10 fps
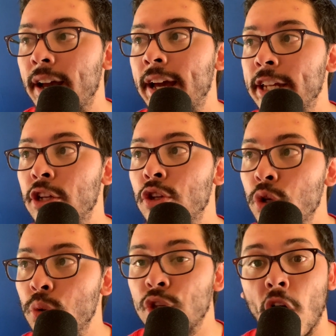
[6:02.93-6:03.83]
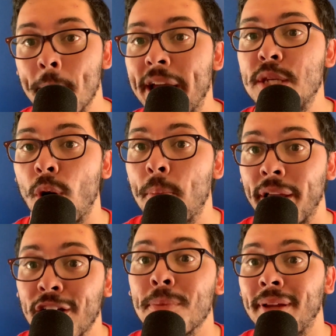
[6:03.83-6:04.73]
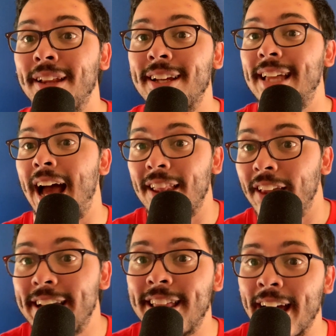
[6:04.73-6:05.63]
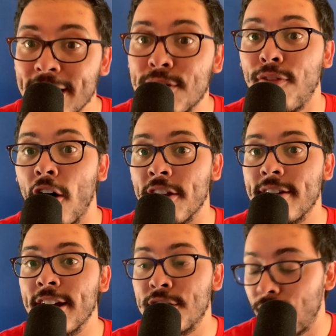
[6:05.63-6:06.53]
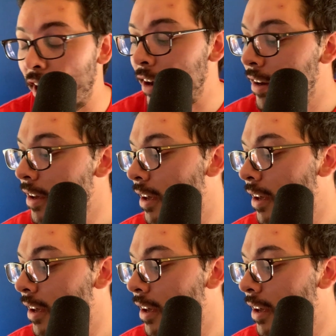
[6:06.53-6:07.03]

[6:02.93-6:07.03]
new young baseball player to play like that. I like that. It's fun.